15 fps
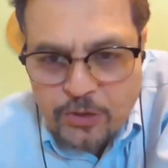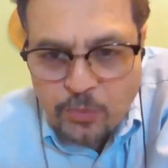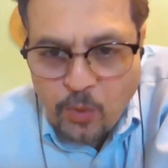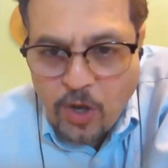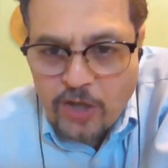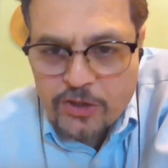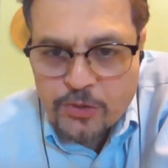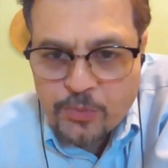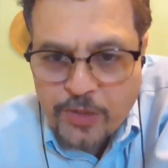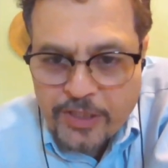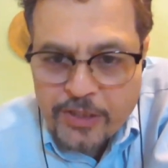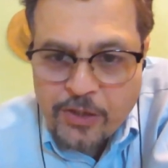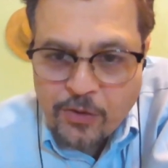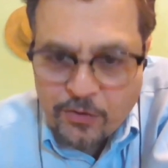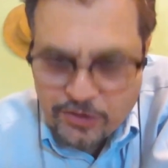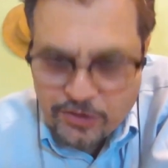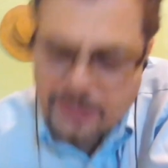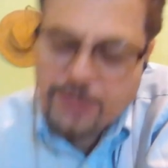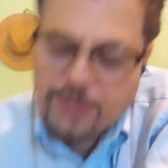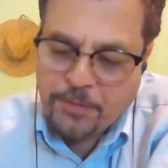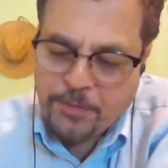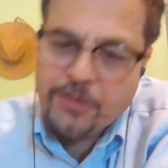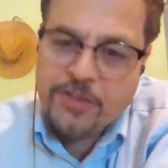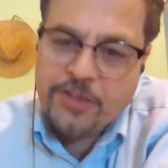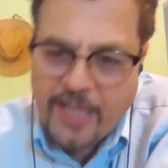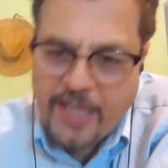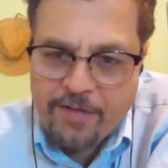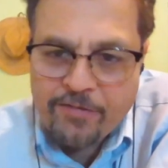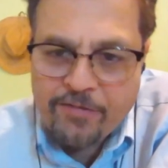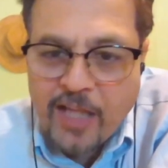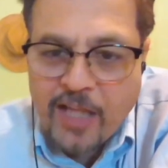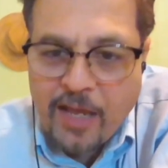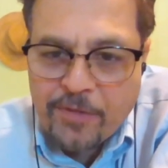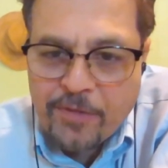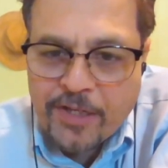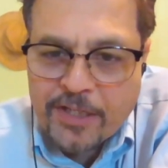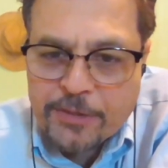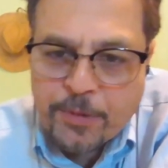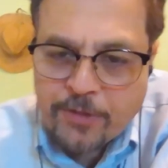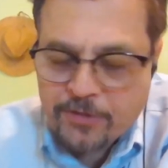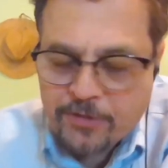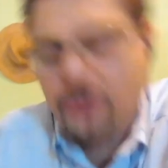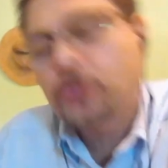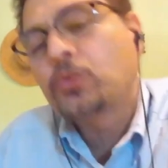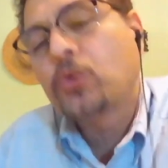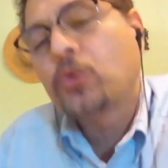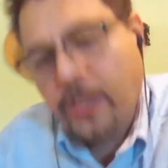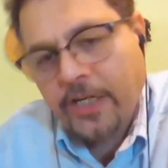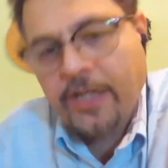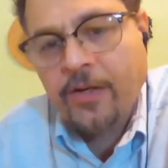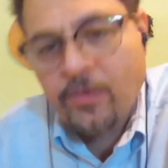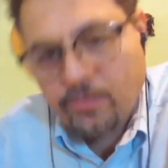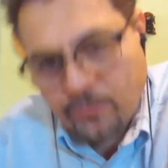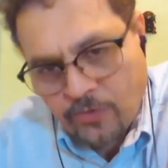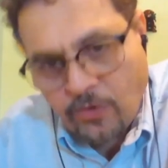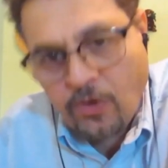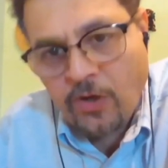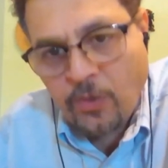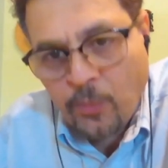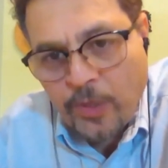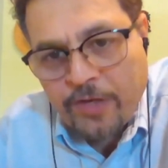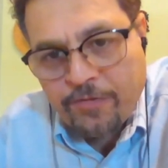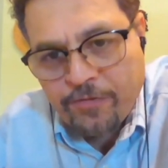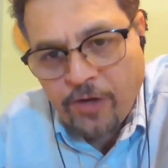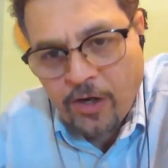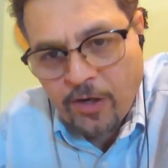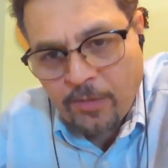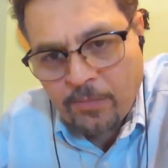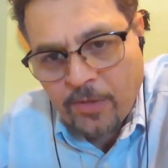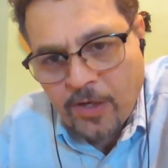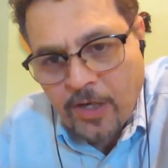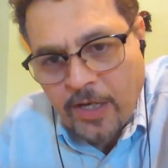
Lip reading: to wash windows just because they have climbing experience to work on a wind farm.